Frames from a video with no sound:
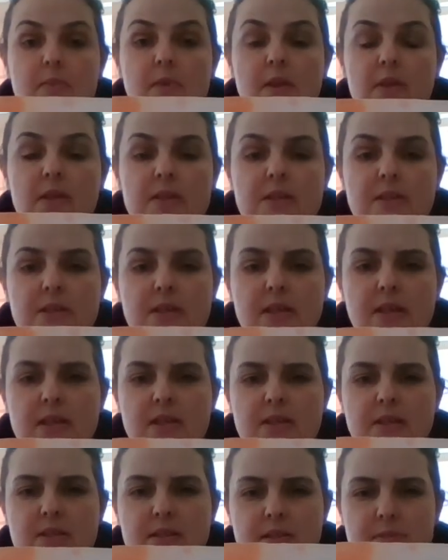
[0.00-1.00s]
This
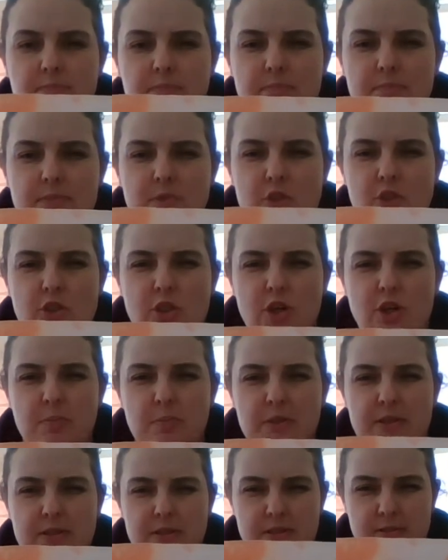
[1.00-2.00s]
is
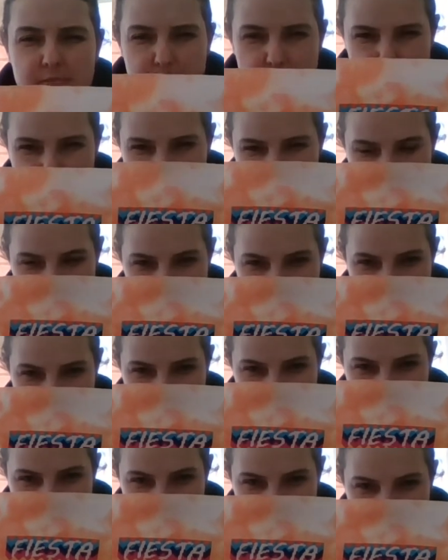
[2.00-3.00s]
Sherbet
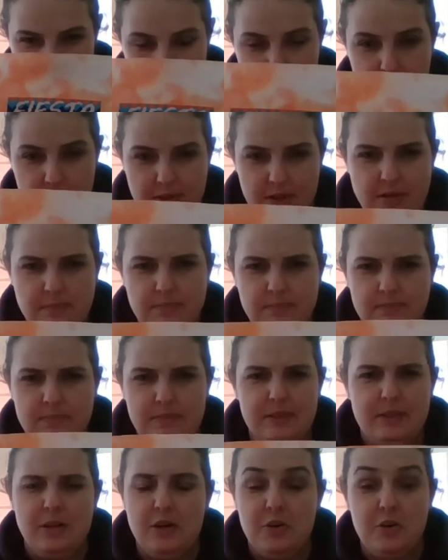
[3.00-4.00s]
something.
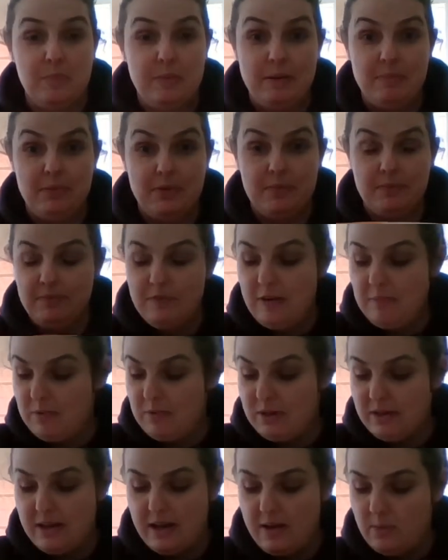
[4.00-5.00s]
I can't
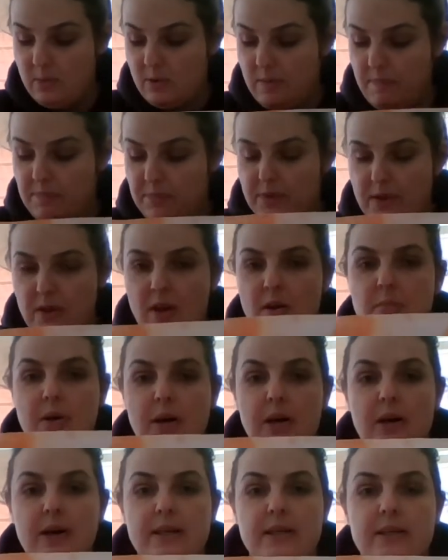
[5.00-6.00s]

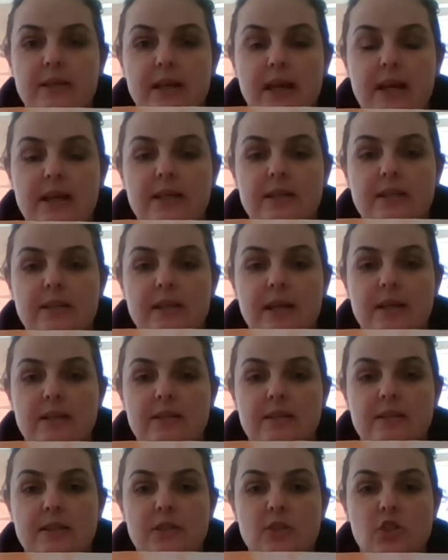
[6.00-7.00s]
remember the fabric now. By
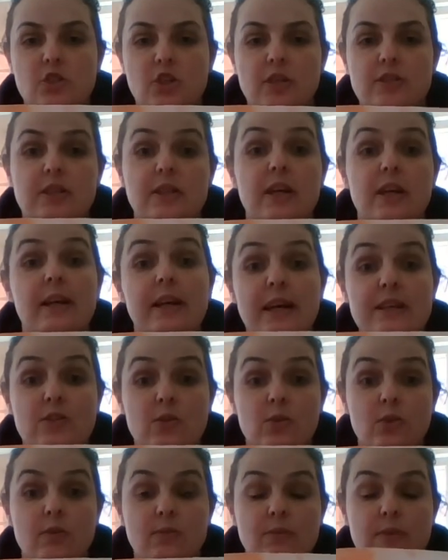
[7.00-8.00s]
KLT Charting. Again, it's
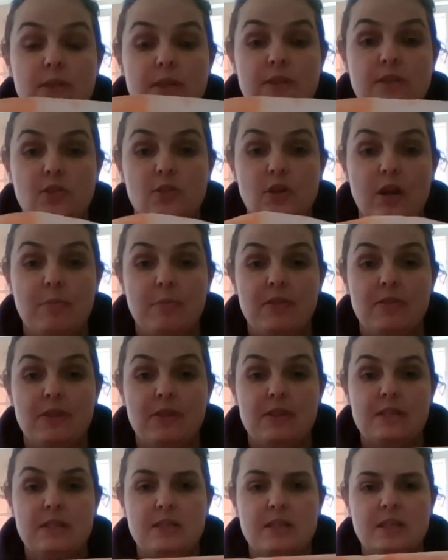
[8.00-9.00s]
all on Instagram. And
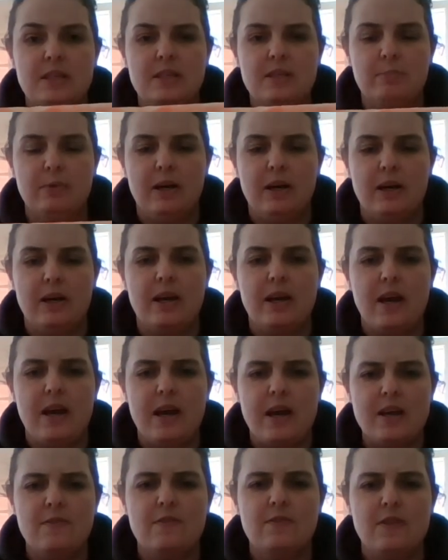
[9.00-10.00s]
this is by
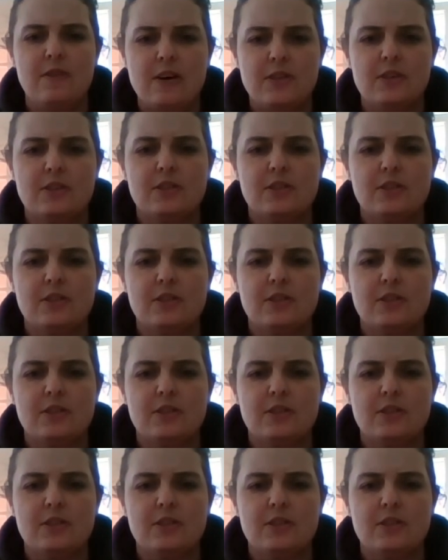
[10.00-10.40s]
a feathered